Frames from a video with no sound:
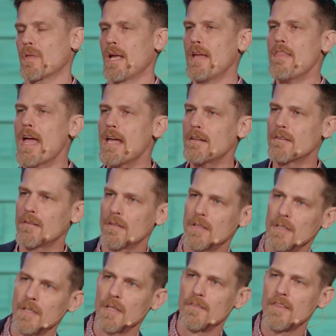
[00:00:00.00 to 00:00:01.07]
And that,
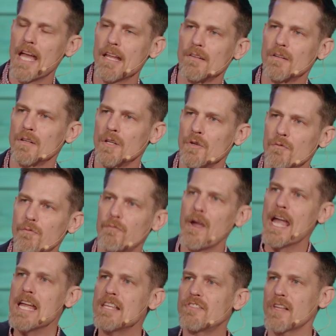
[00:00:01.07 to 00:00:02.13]
that
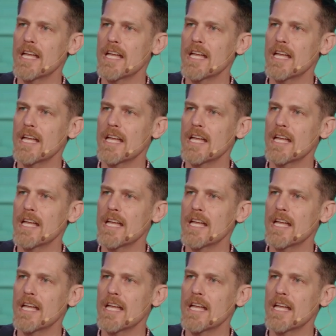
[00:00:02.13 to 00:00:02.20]
faith